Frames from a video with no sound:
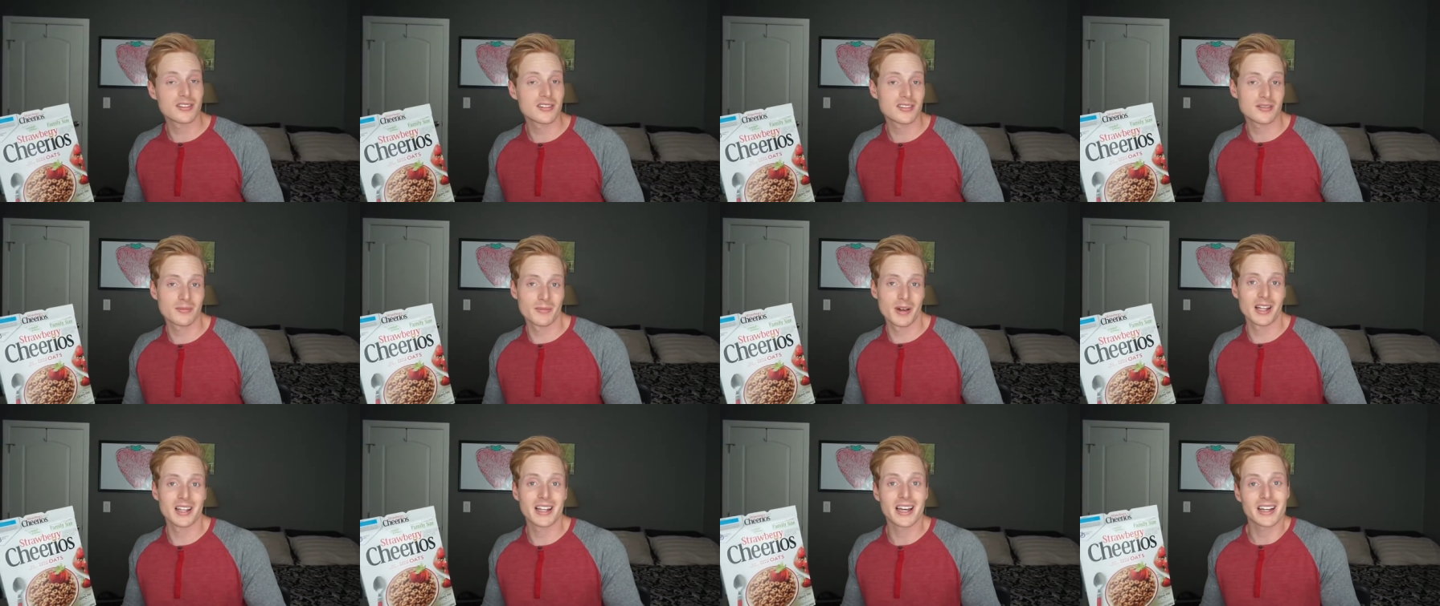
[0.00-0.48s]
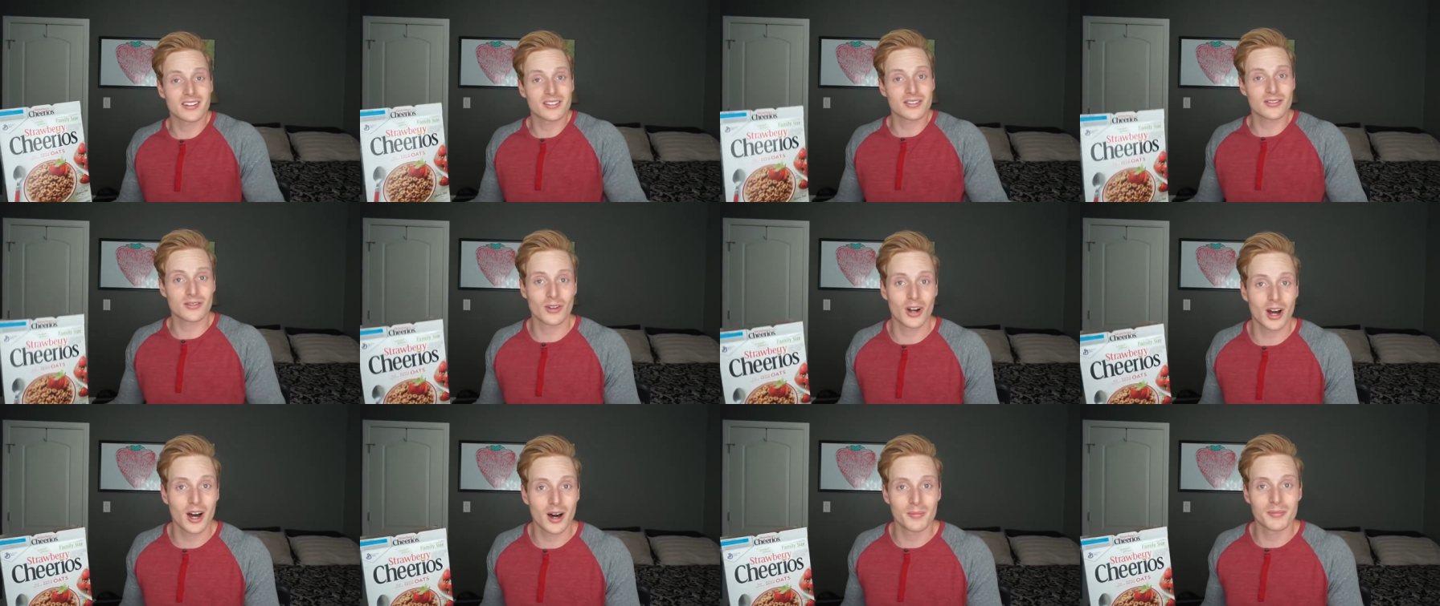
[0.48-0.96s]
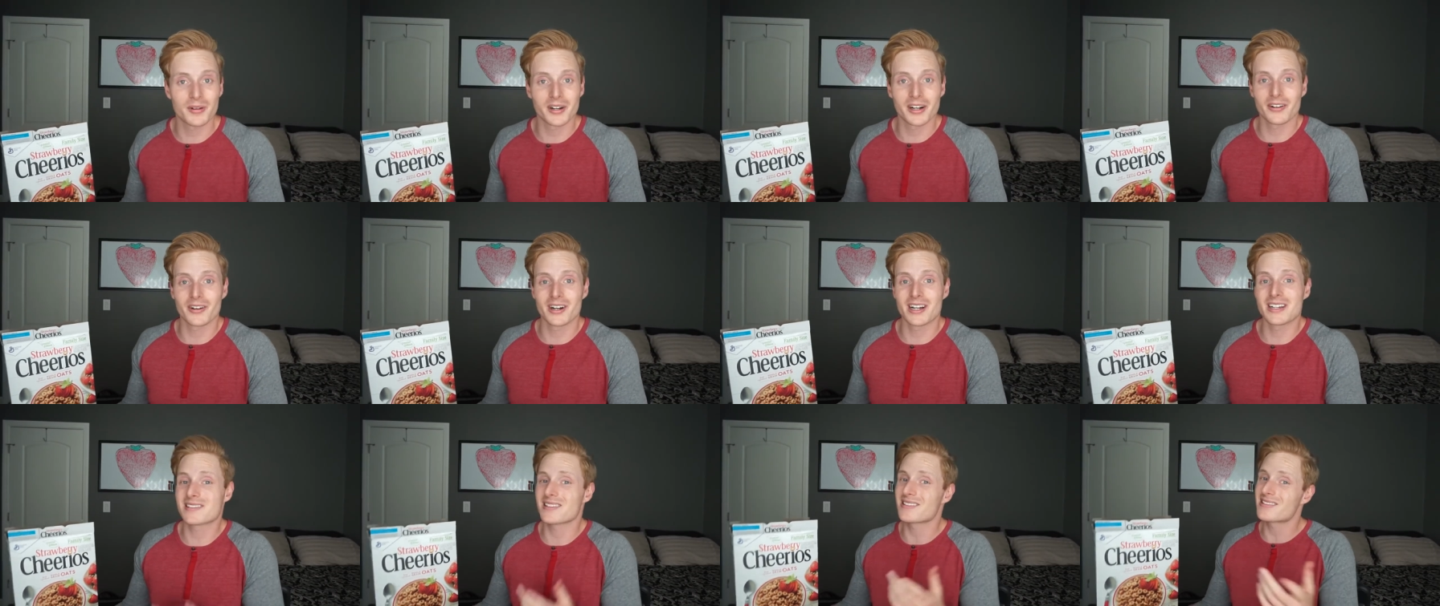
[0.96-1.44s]
to smell like
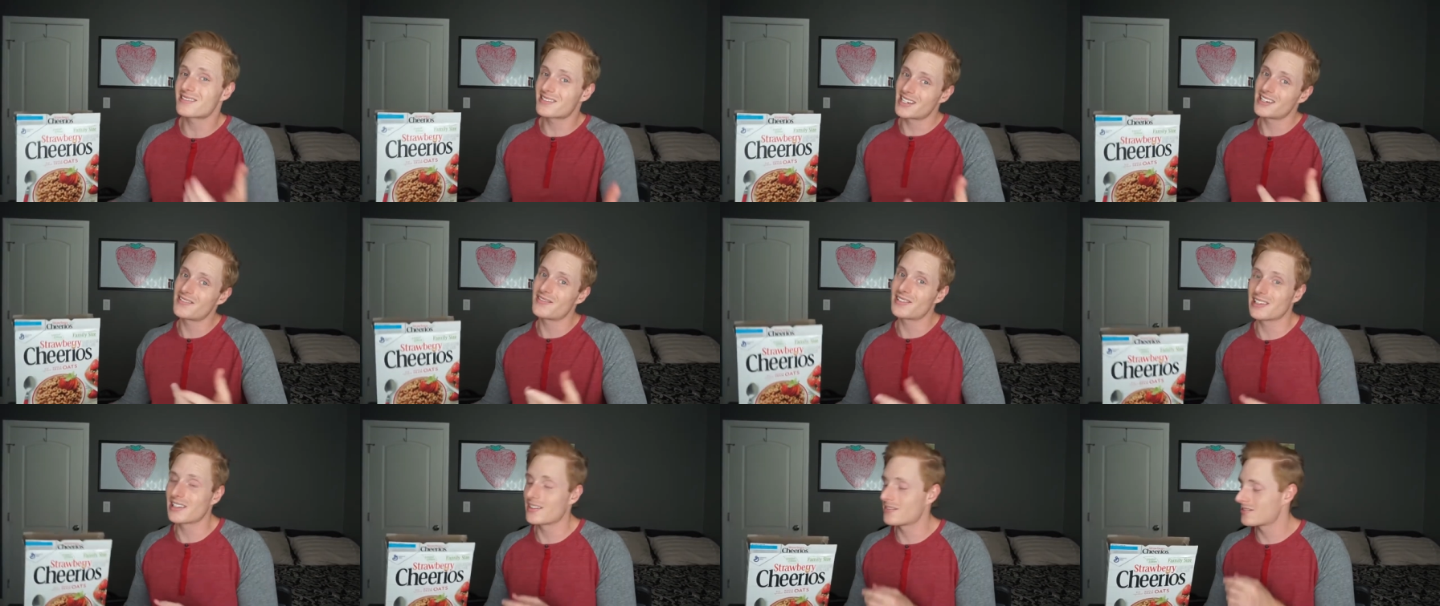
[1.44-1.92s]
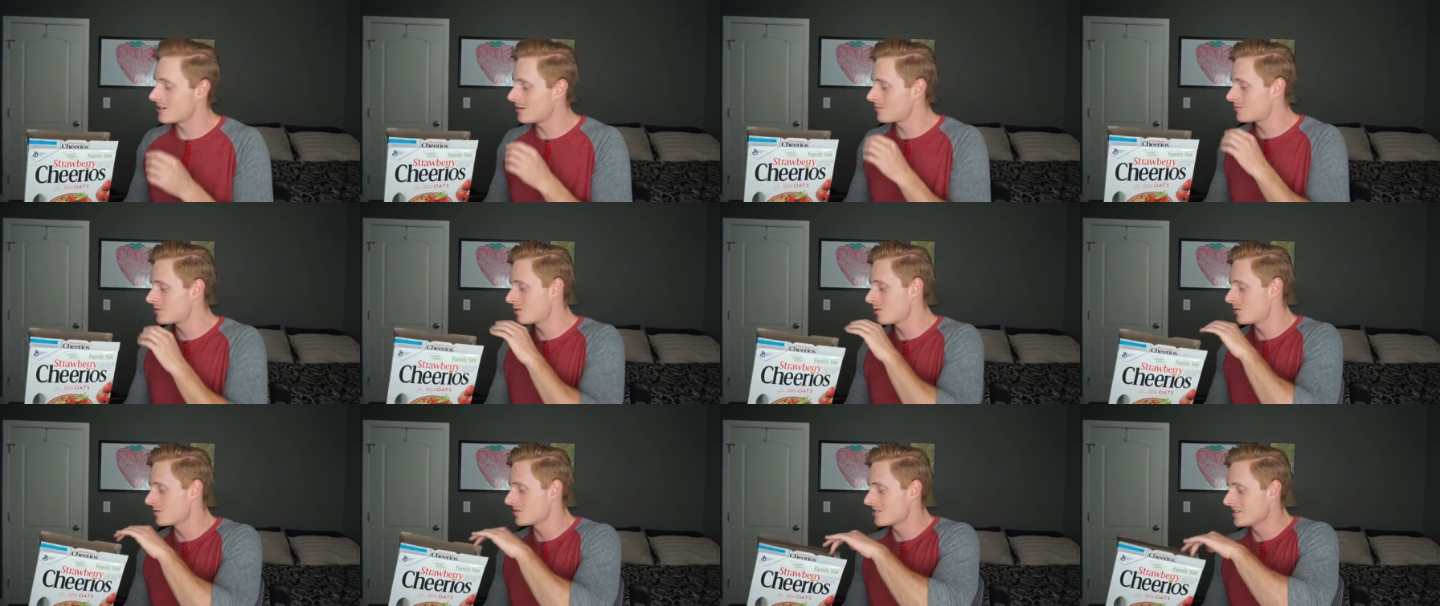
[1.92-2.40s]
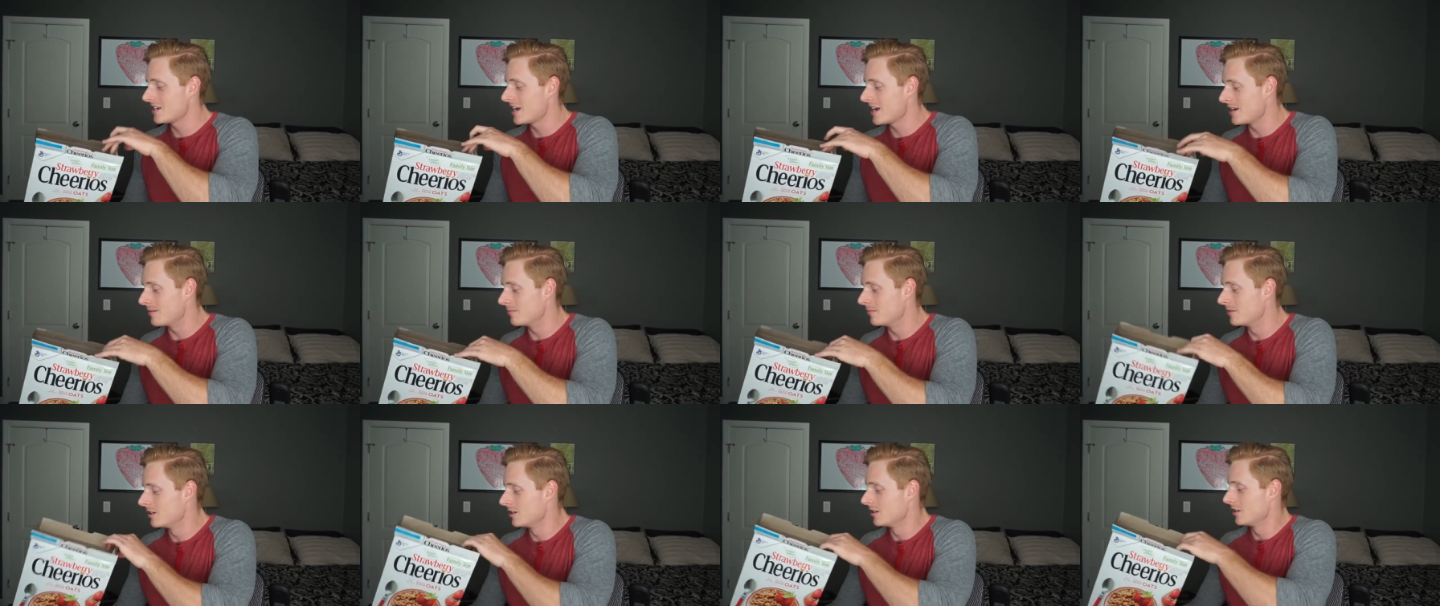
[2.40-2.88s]
strawberries. Let's see if it lives up to its
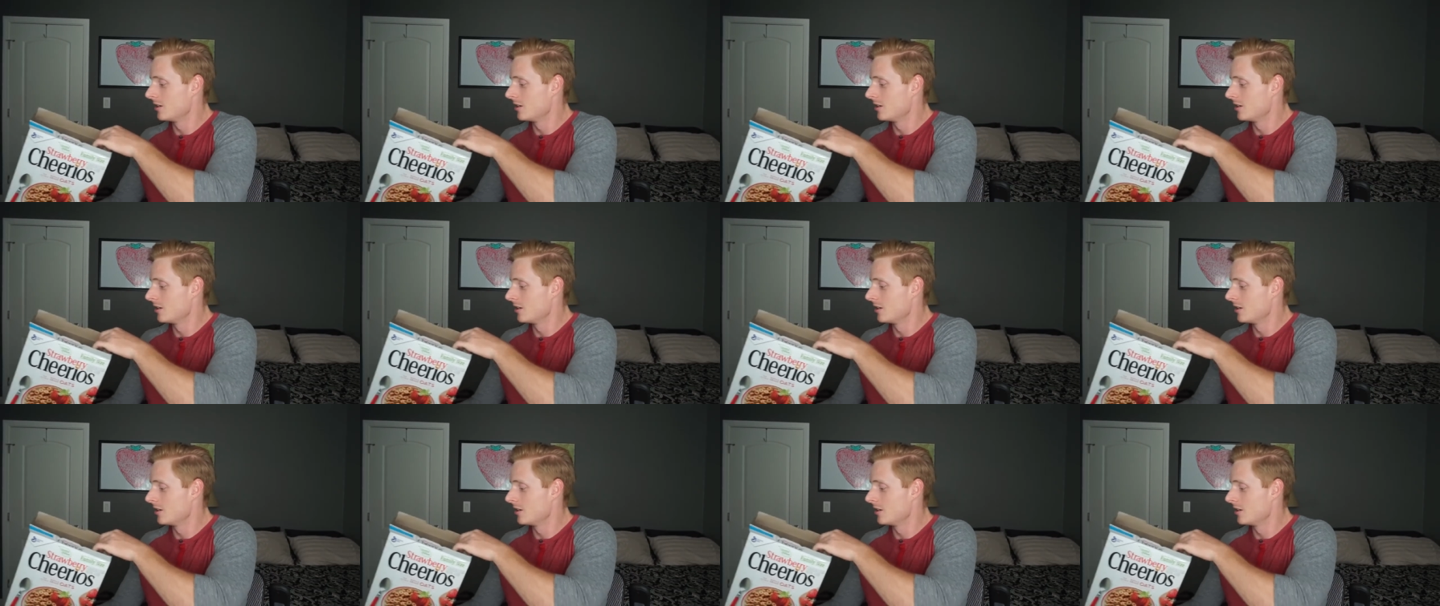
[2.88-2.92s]
name.